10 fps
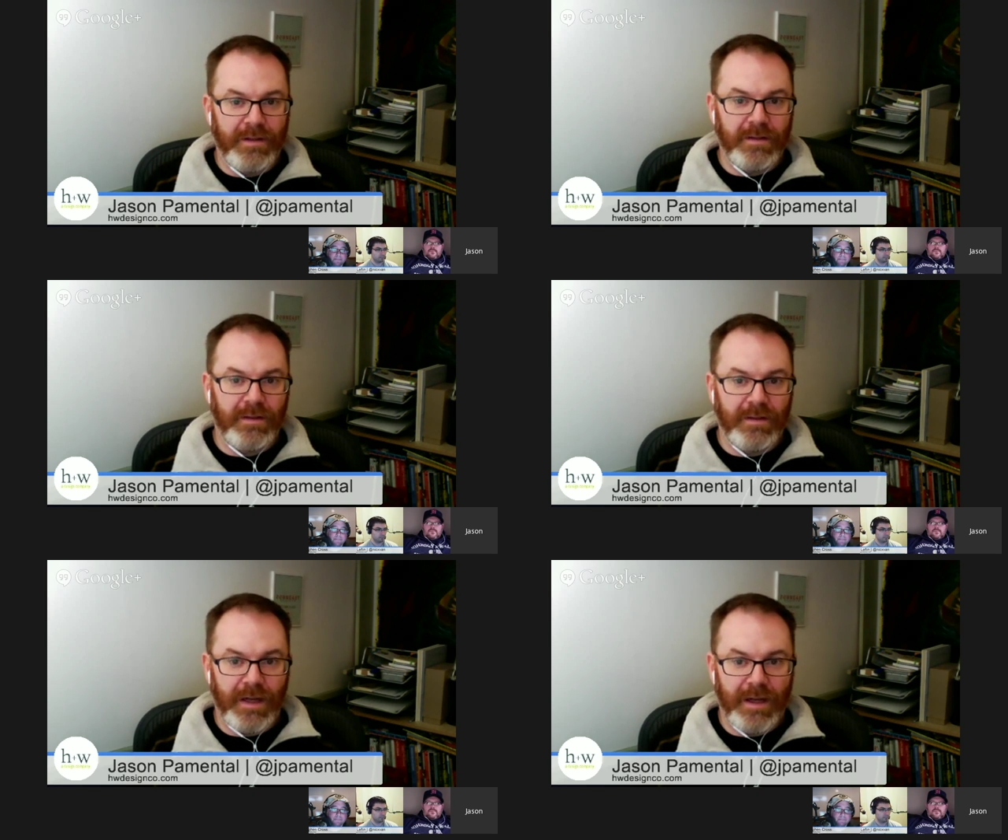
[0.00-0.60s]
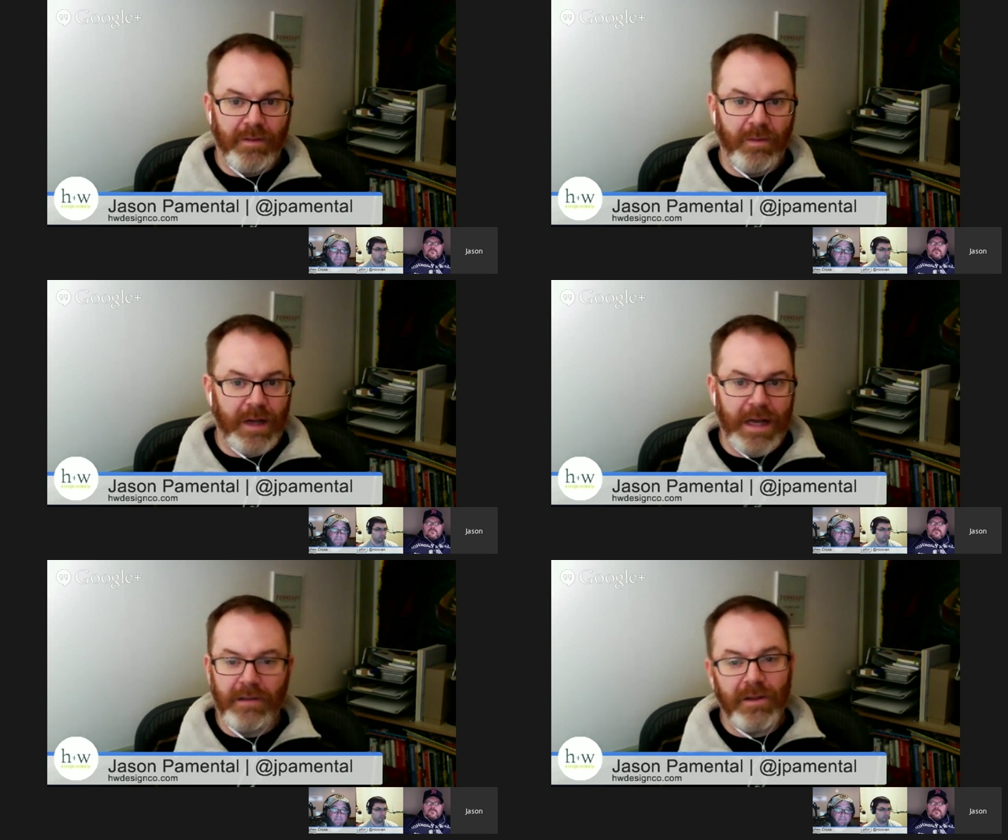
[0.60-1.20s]

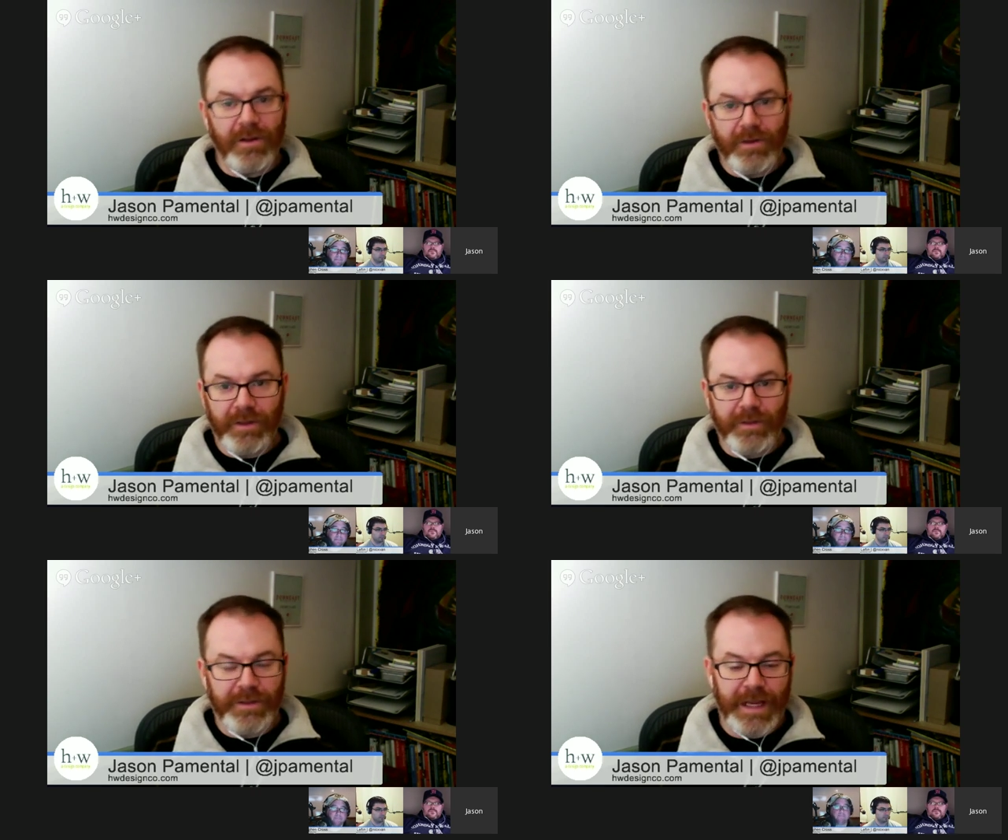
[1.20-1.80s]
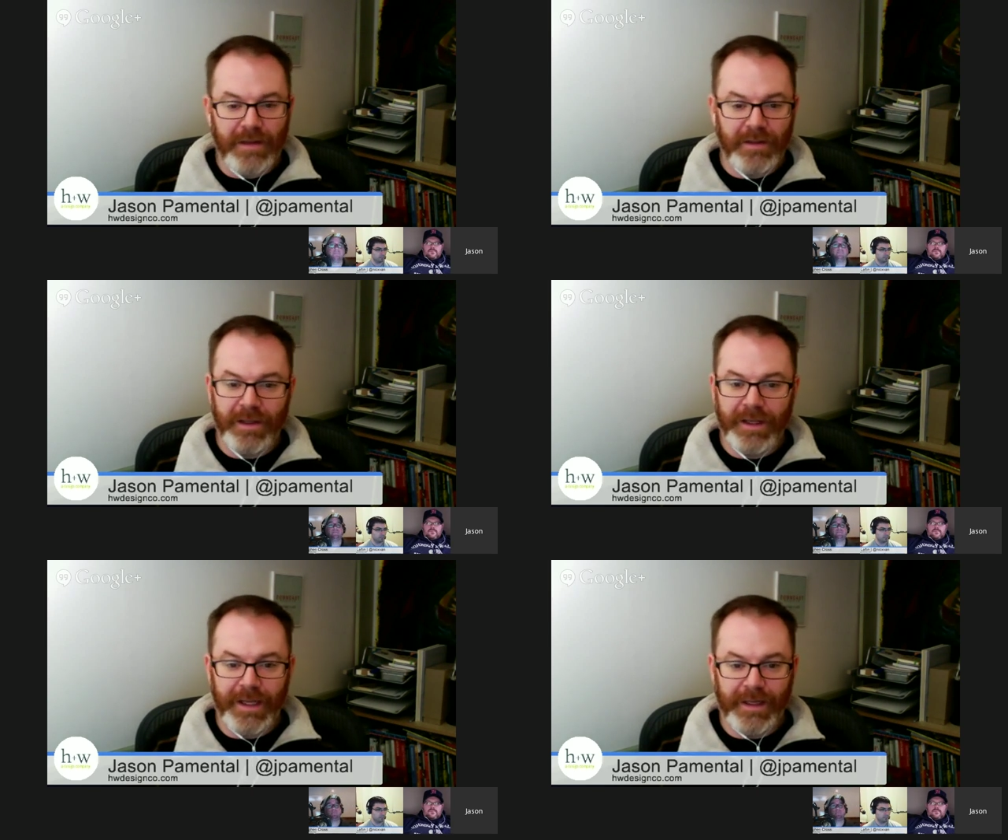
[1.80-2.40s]
kind of load it was
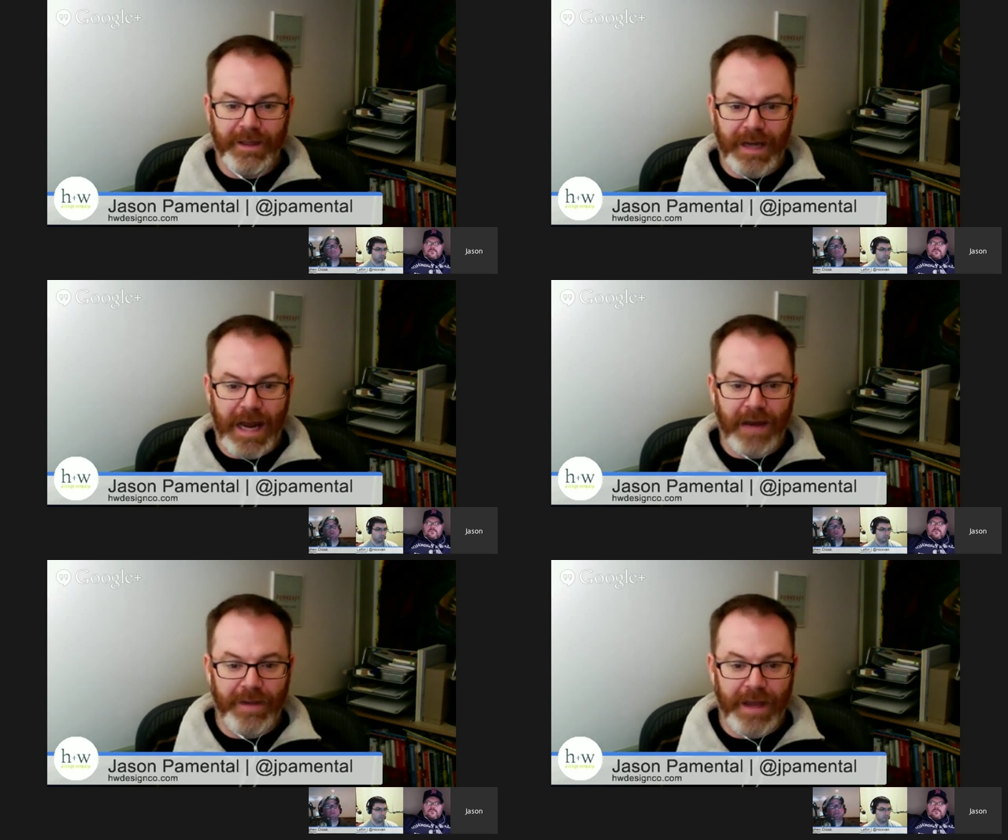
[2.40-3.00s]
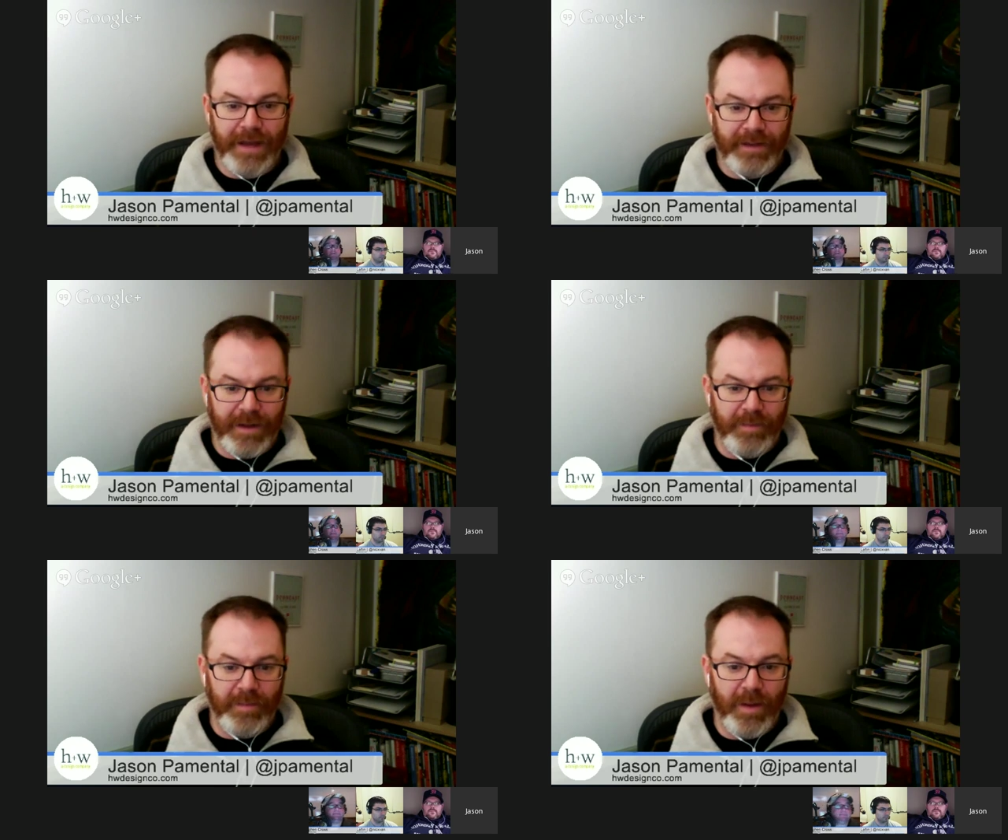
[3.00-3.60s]
handling and how they ended
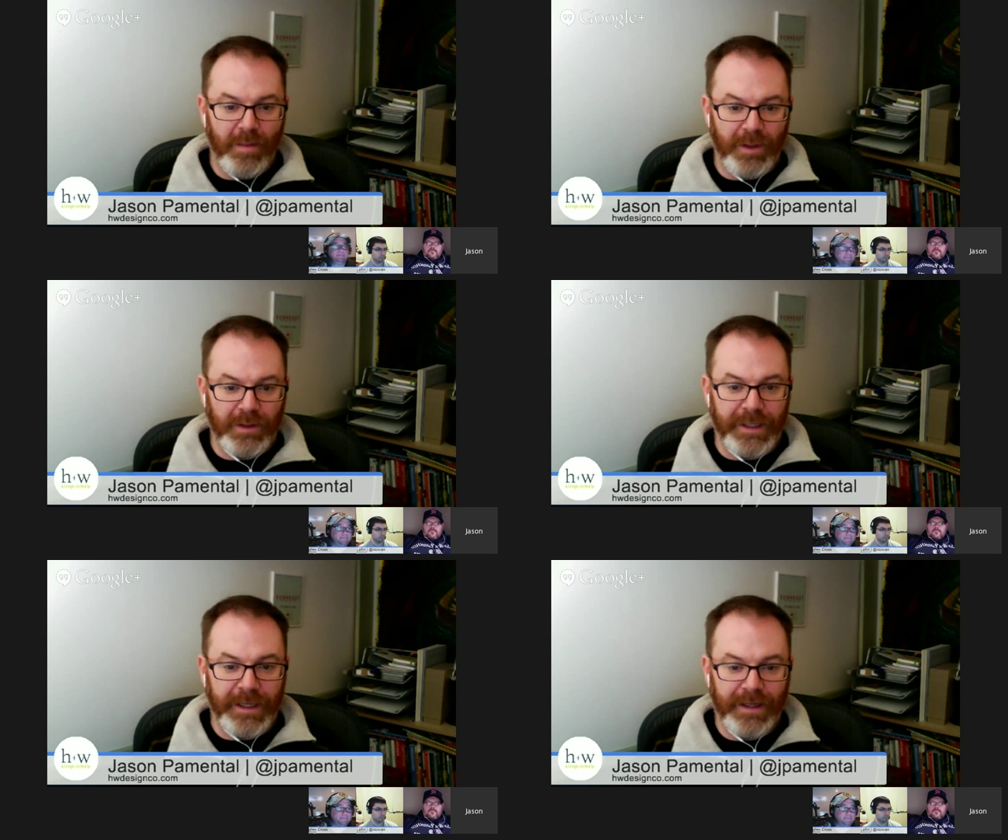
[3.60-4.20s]
up building it.